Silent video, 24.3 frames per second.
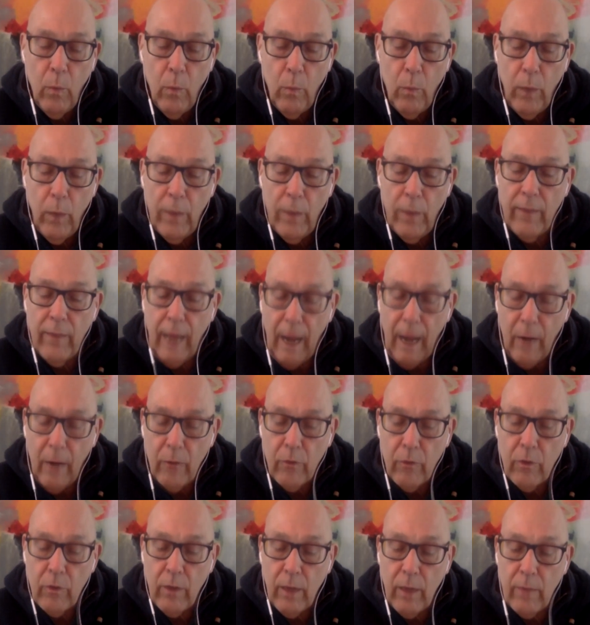When
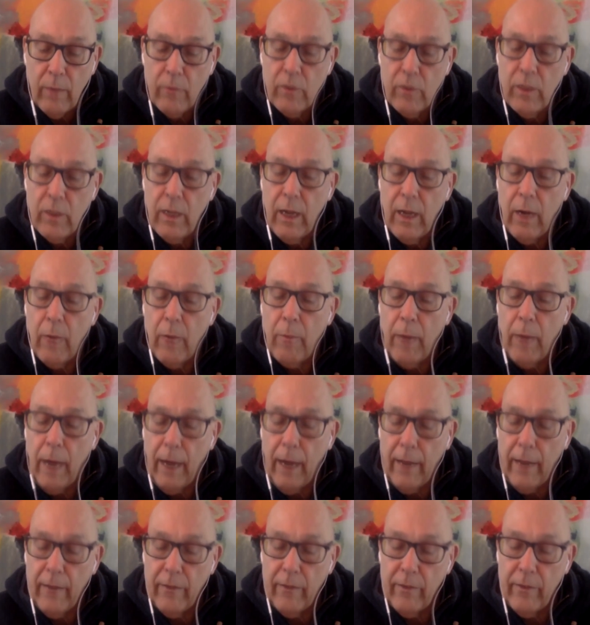doubt comes in our
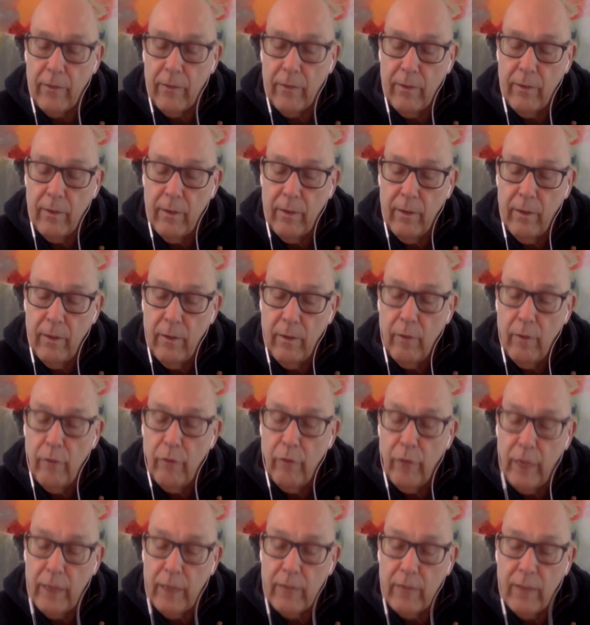minds,
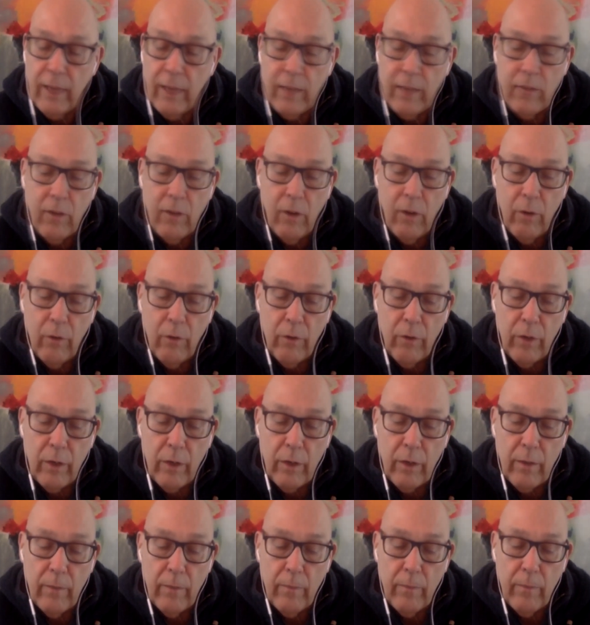fear takes
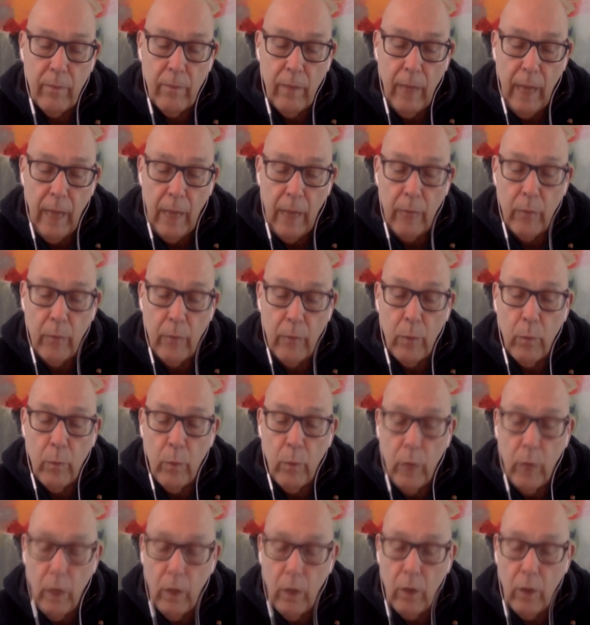over, and we
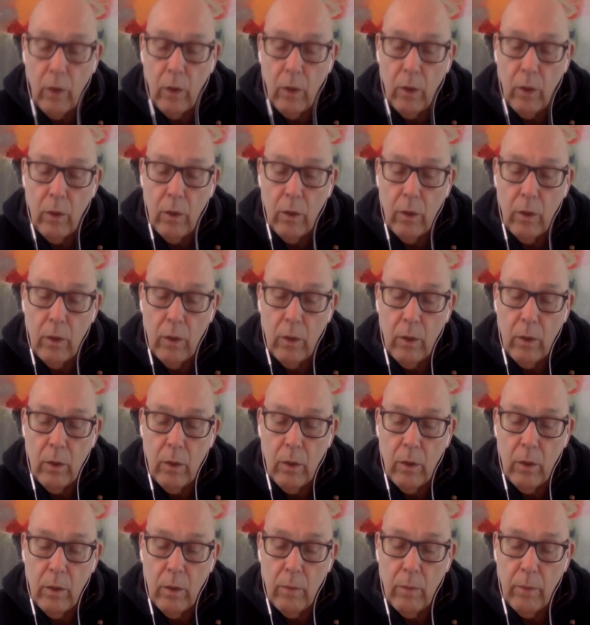will
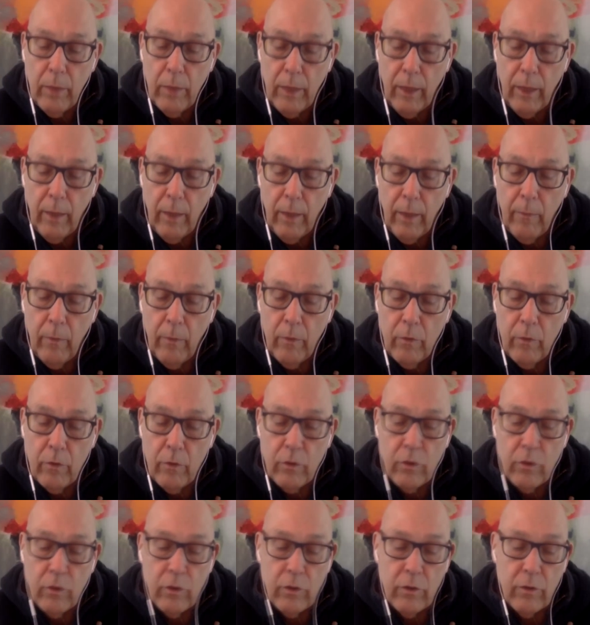become
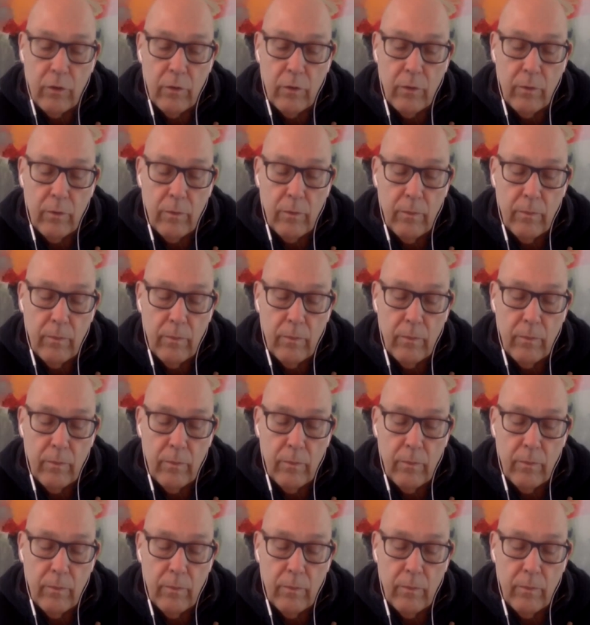uncertain.